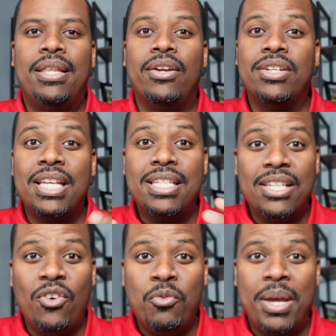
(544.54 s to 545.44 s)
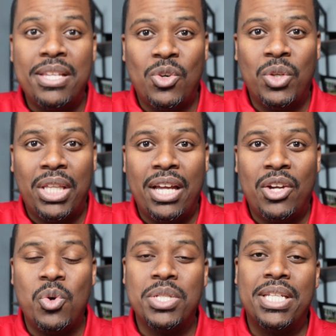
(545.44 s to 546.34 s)
There is a self-paced online
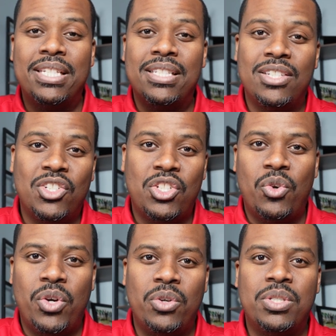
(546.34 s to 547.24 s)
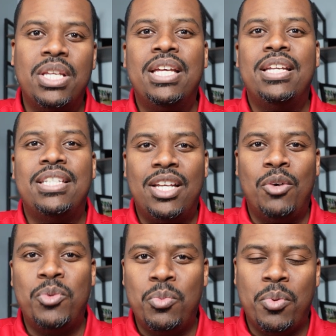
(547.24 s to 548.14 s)
course that is in the show notes to
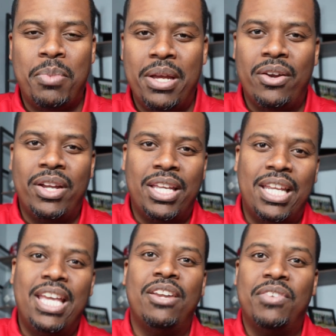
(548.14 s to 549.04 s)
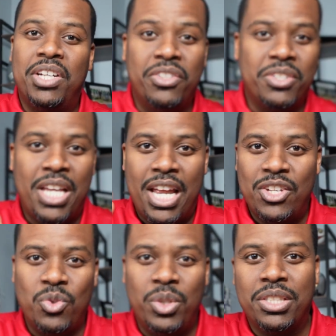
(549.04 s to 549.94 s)
help you prepare and get ahead of others
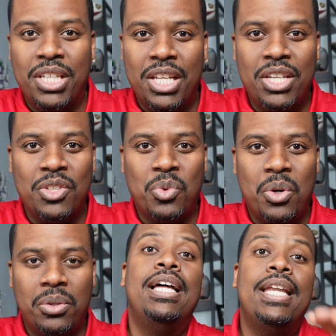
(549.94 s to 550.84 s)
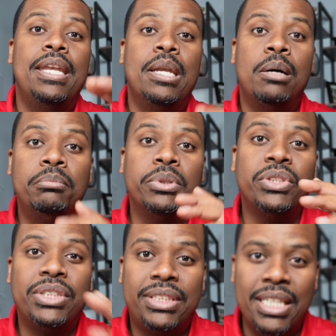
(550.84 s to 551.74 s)
as you look to get in this role.
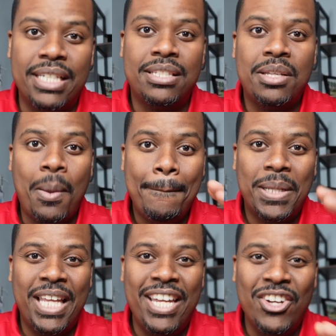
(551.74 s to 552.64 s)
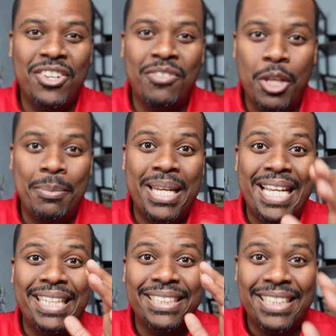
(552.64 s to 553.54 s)
Number 6. Player development
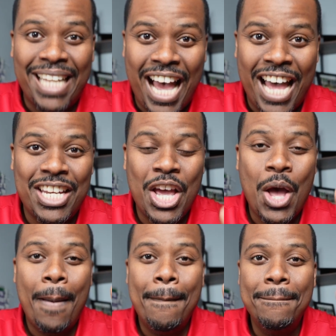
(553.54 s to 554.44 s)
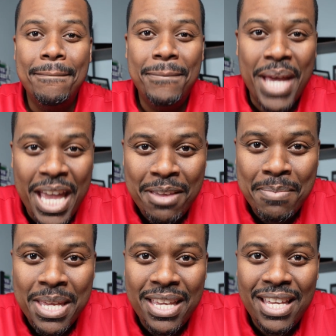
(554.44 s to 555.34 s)
is not
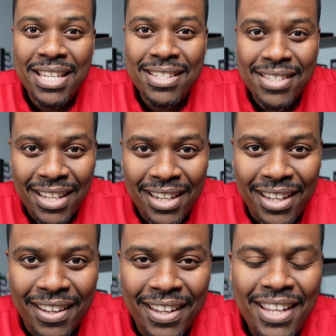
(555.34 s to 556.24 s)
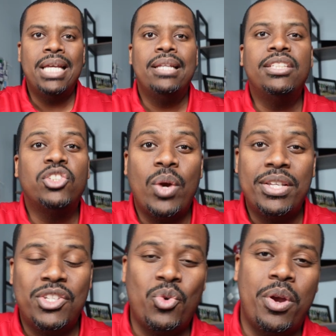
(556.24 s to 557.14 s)
babysitting. This is a
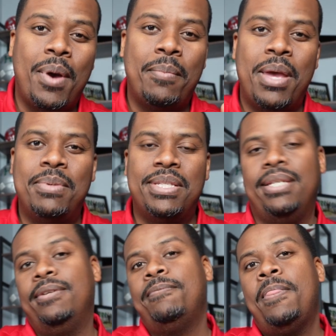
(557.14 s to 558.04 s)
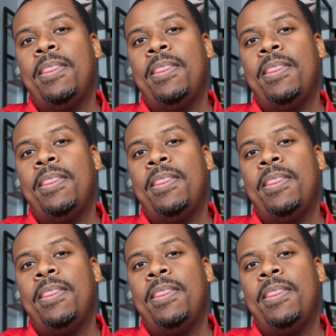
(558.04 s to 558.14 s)
crazy story about babysitting.